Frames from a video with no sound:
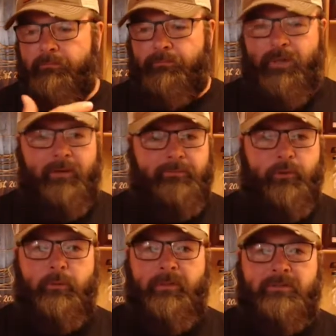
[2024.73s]
Brown
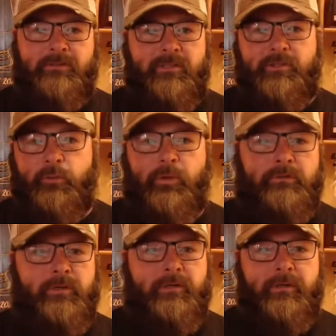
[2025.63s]
Forman, Stitzel
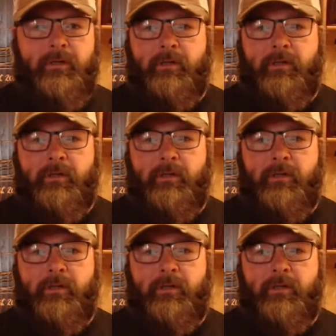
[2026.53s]
Weller,